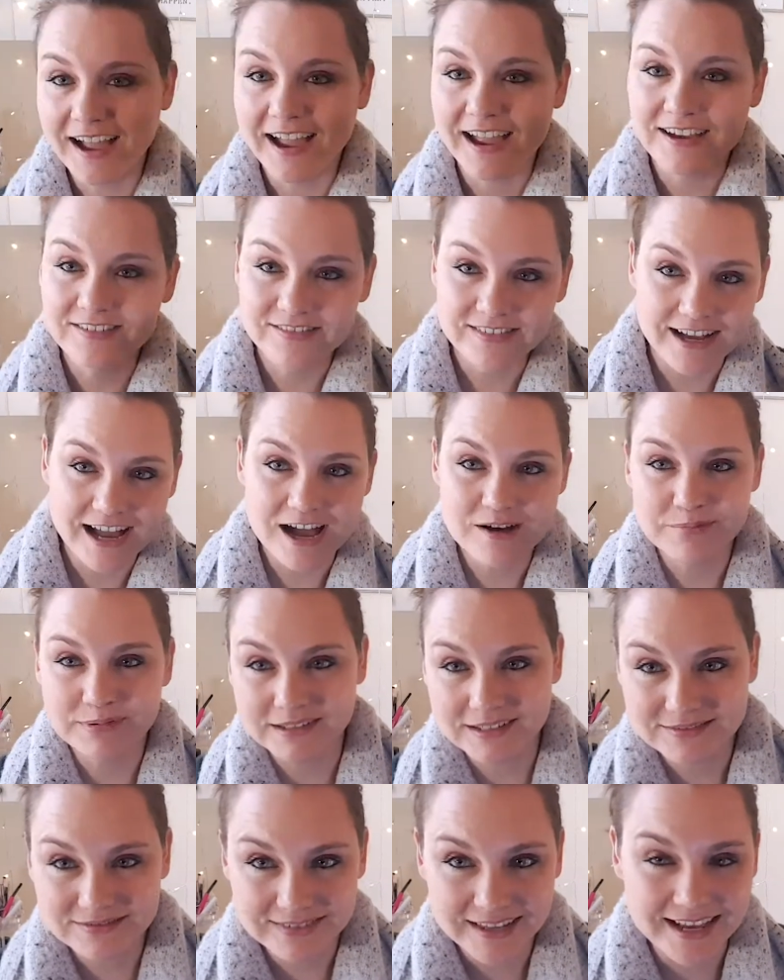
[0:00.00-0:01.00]
have a couple
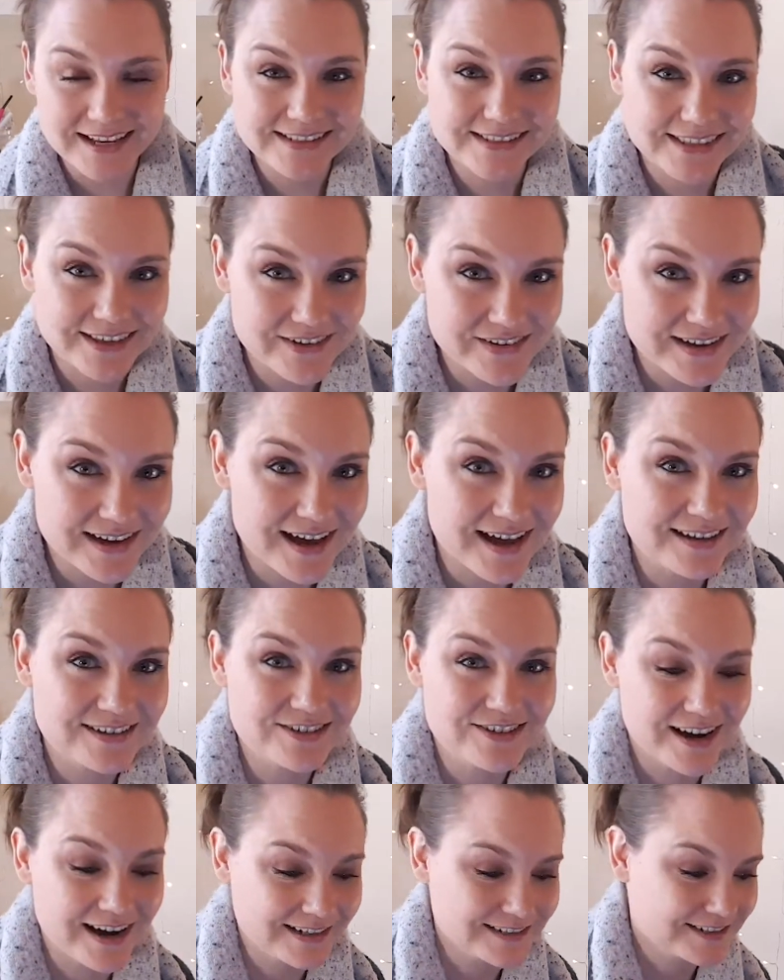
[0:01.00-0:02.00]
of lights going on
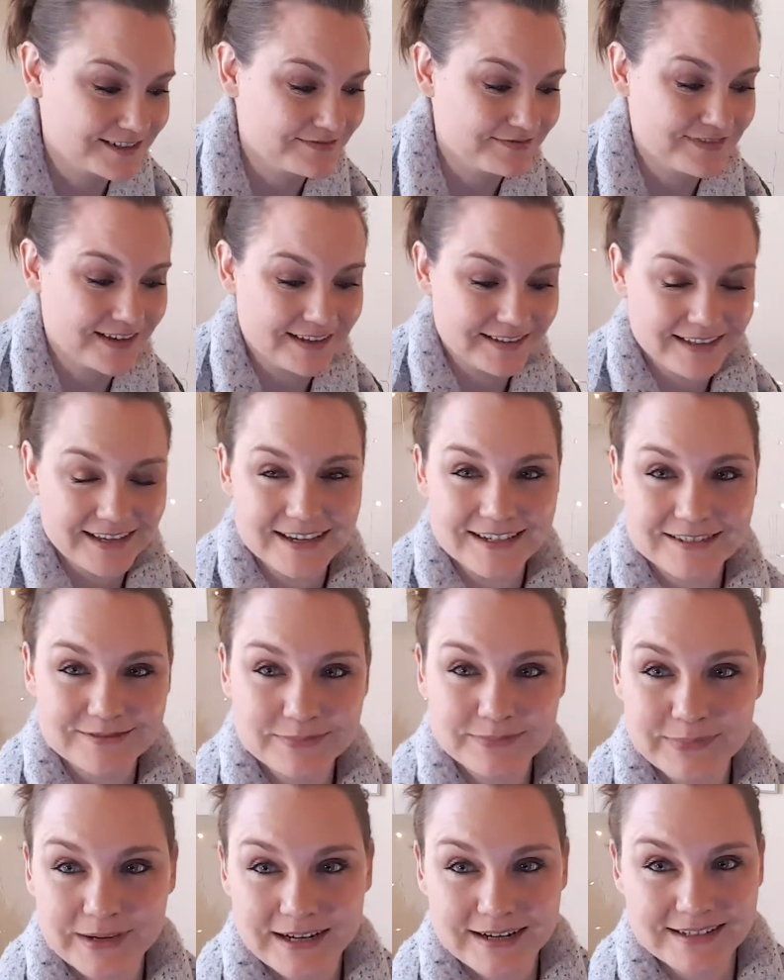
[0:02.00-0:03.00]
trying to fill in,
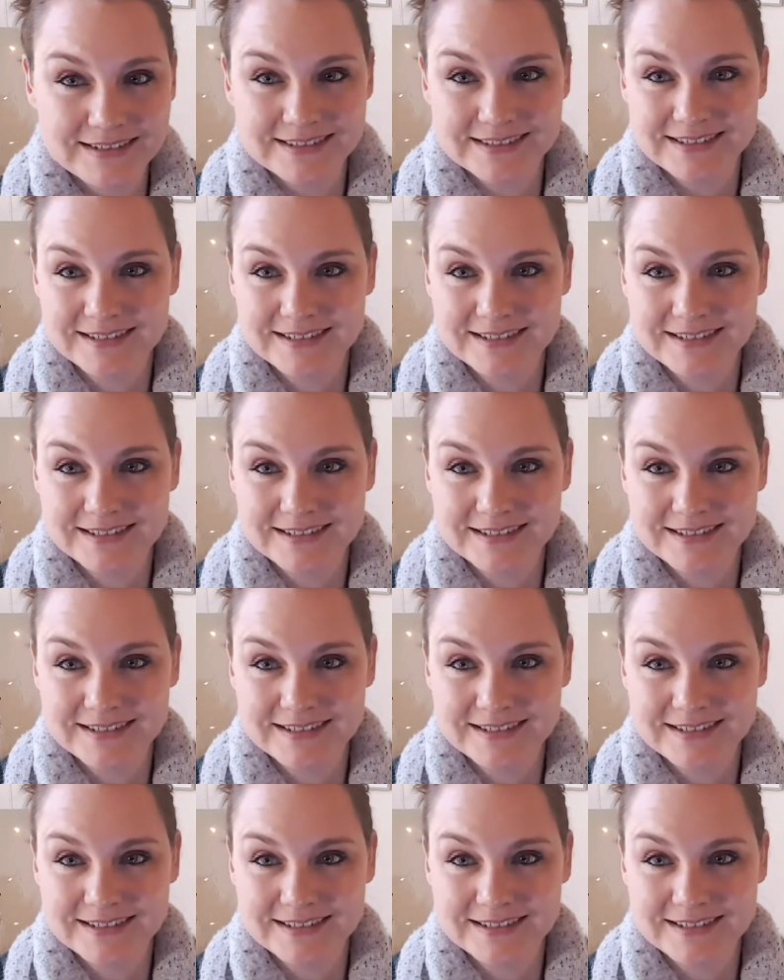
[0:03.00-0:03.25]
but it's